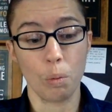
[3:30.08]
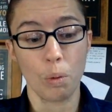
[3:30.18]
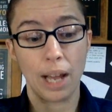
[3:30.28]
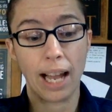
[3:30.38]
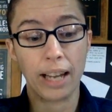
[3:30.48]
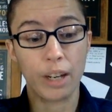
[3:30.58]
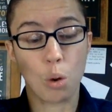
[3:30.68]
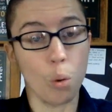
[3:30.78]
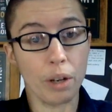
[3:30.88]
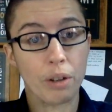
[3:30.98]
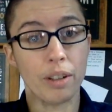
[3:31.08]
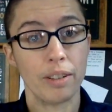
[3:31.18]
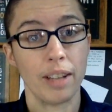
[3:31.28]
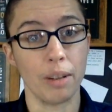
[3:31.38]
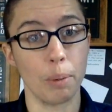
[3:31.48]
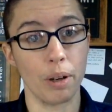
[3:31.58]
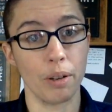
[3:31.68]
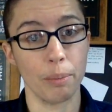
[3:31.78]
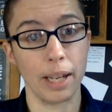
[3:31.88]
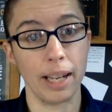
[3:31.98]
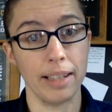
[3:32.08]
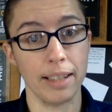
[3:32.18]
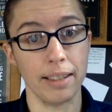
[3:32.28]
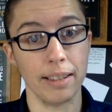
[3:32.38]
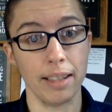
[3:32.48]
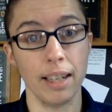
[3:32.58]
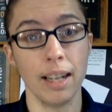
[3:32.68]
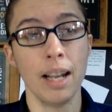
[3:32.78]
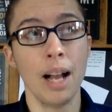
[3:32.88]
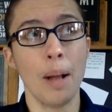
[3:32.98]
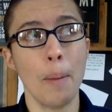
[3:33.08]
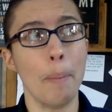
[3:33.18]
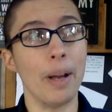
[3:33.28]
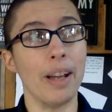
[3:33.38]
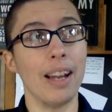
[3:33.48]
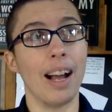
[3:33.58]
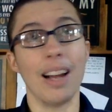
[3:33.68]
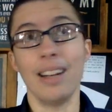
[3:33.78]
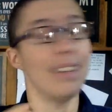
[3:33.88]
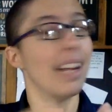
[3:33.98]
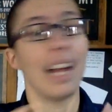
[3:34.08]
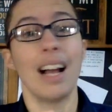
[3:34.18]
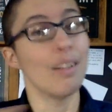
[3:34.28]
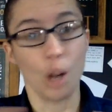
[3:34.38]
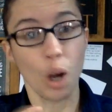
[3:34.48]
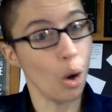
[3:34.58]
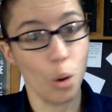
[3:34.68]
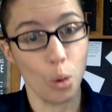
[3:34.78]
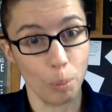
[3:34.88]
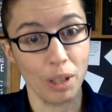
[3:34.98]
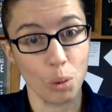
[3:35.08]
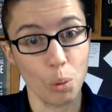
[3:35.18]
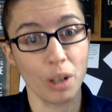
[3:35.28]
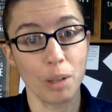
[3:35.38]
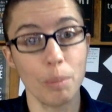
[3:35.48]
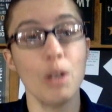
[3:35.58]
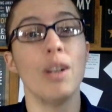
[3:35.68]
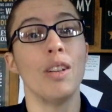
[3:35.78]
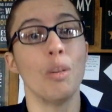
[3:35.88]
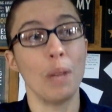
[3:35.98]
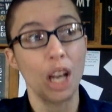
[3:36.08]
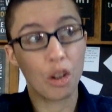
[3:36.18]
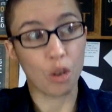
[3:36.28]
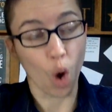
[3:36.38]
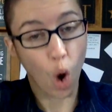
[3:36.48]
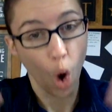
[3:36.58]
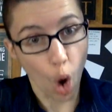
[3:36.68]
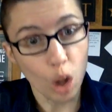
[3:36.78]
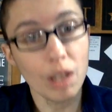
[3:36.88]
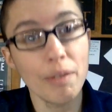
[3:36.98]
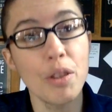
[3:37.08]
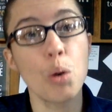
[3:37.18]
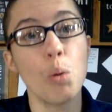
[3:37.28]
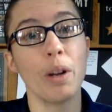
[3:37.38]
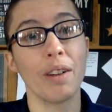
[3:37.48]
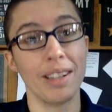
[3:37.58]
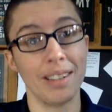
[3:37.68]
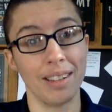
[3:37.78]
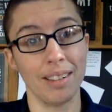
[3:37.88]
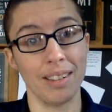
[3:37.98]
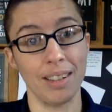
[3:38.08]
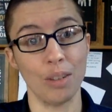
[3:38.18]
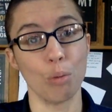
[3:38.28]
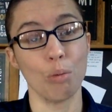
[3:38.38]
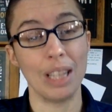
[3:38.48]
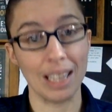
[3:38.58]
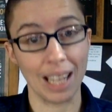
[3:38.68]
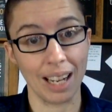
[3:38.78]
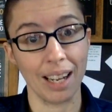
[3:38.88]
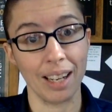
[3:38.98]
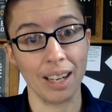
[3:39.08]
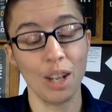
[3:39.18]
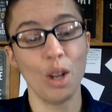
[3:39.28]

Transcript: had queerness as part of my identity, but I didn't have a home in queer communities because all of the queer identities relied